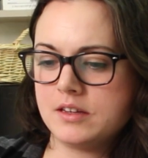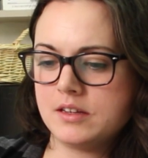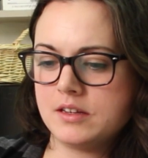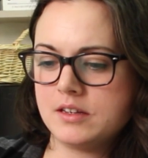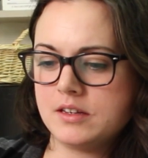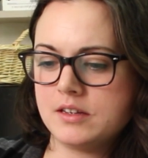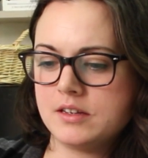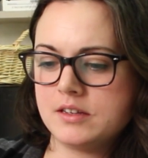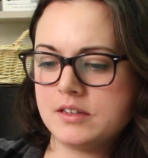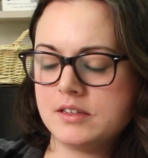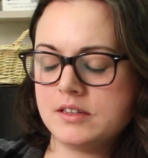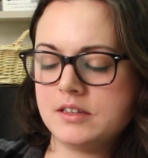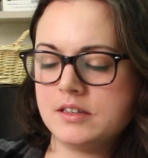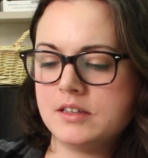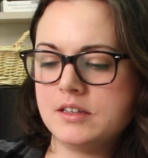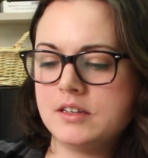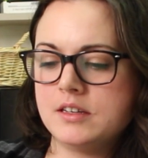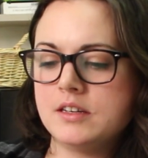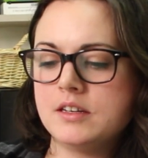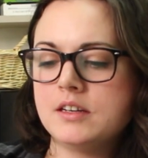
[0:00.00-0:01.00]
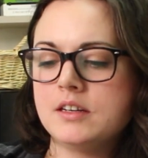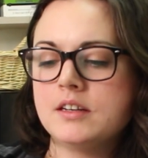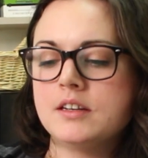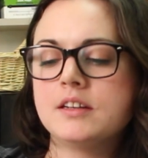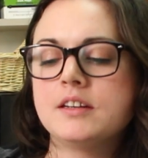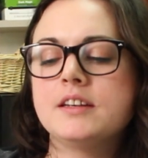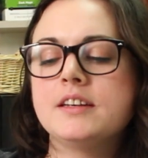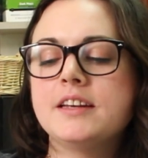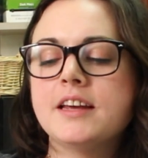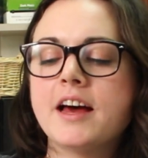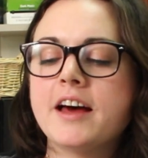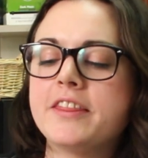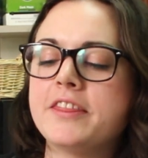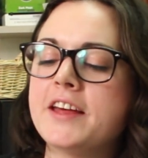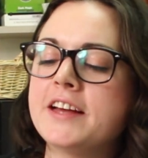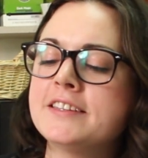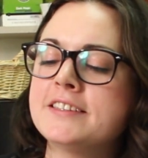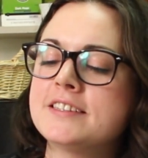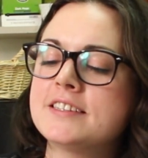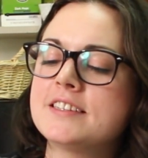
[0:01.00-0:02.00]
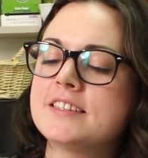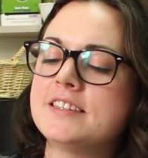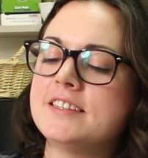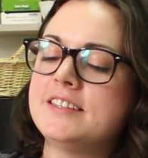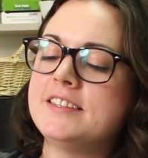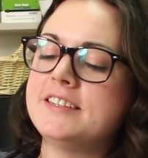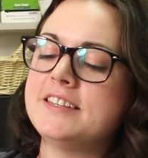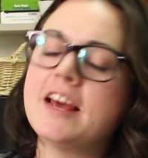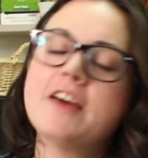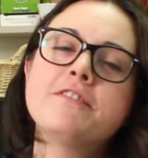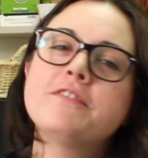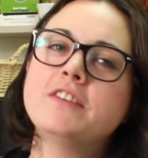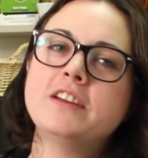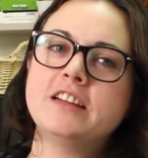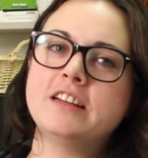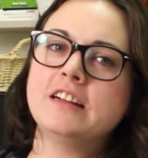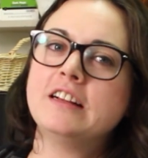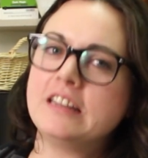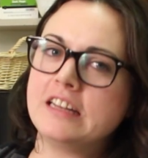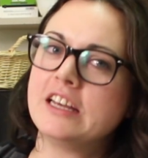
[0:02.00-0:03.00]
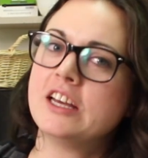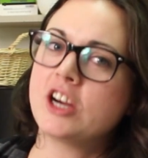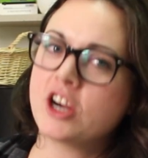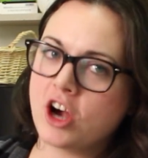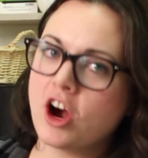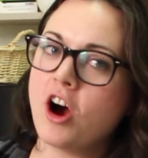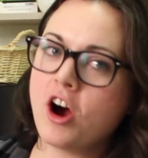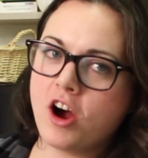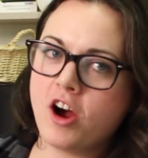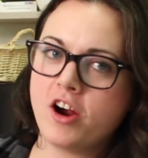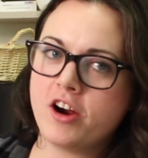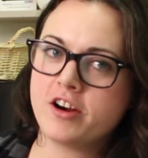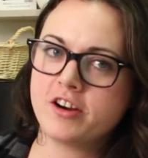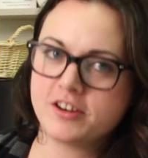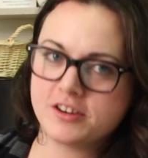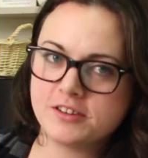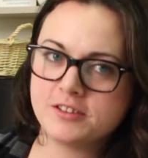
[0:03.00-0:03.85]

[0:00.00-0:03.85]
and a radio. Yeah, that's definitely a car.